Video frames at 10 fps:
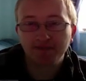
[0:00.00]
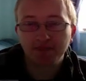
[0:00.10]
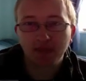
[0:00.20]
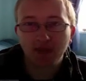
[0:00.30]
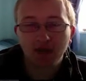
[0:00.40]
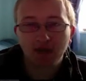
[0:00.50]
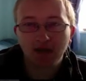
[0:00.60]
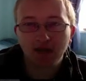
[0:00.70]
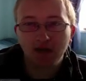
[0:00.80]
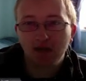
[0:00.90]

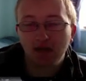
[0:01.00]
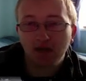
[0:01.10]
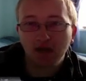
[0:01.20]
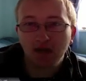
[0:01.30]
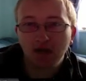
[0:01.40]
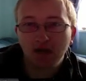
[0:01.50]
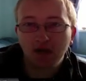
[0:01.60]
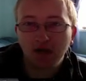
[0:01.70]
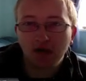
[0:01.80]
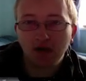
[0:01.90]

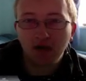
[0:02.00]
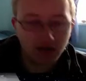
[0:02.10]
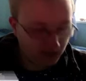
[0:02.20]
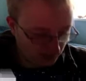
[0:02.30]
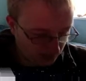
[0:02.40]
Nothing is said.